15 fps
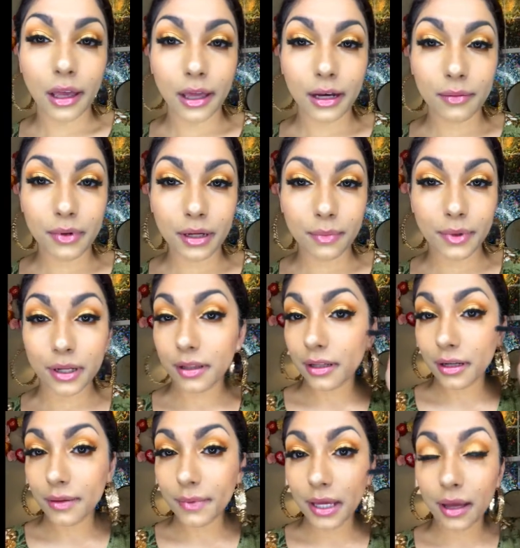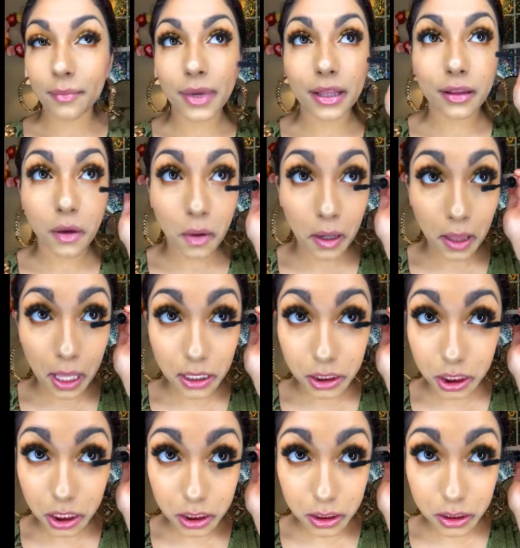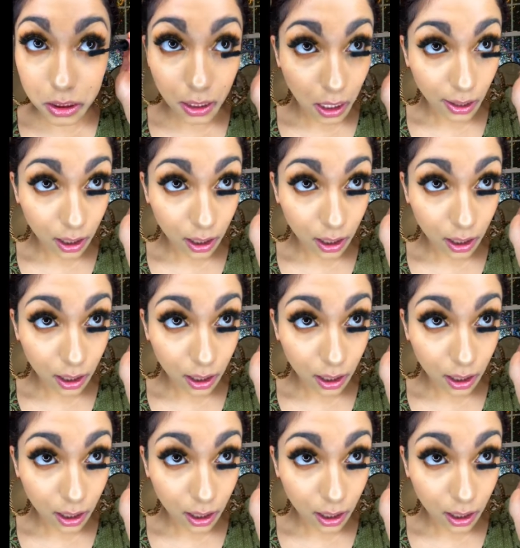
And I'm gonna put a little bit on my lower lashes.